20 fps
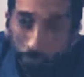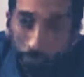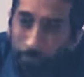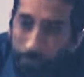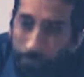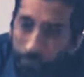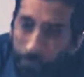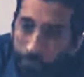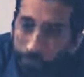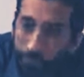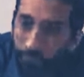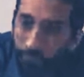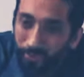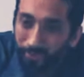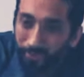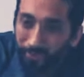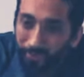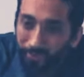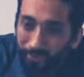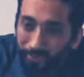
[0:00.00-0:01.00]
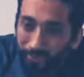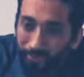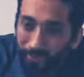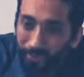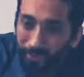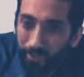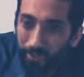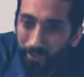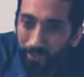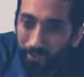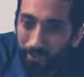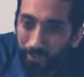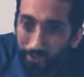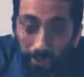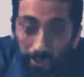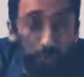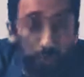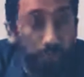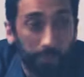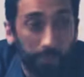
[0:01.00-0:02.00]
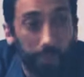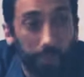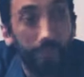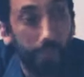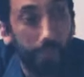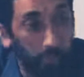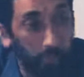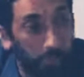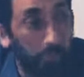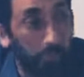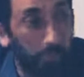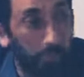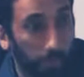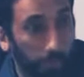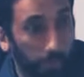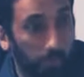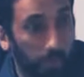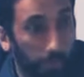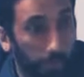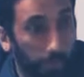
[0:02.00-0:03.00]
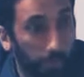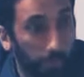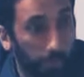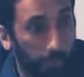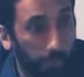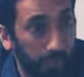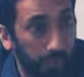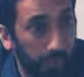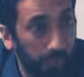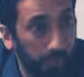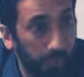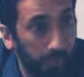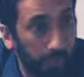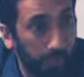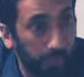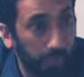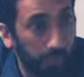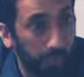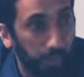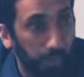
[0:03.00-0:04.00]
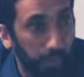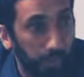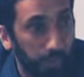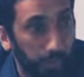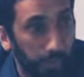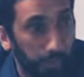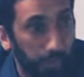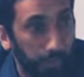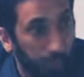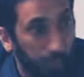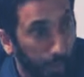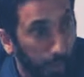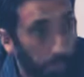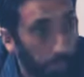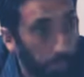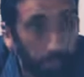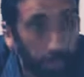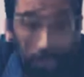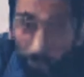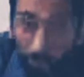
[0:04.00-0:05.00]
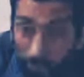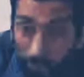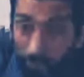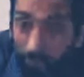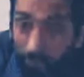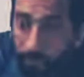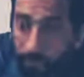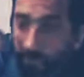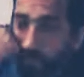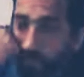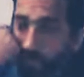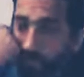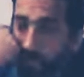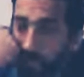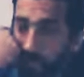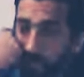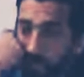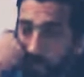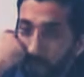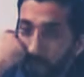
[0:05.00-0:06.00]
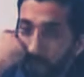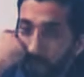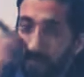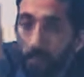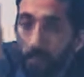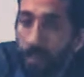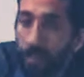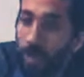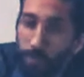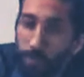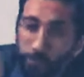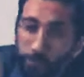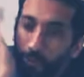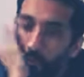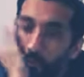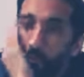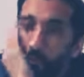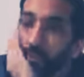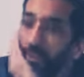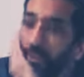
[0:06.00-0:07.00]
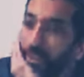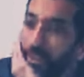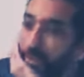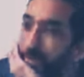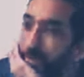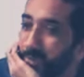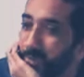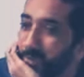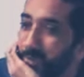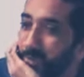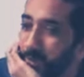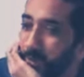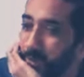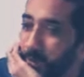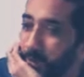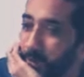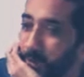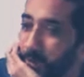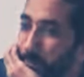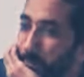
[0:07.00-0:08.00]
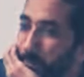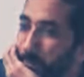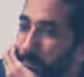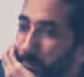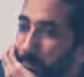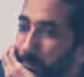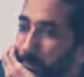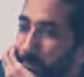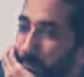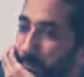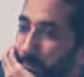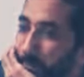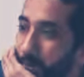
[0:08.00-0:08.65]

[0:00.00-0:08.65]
what would I do? Yeah, that's right, you better throw it away. No, I'd be in tears. How did you think I don't love you anymore?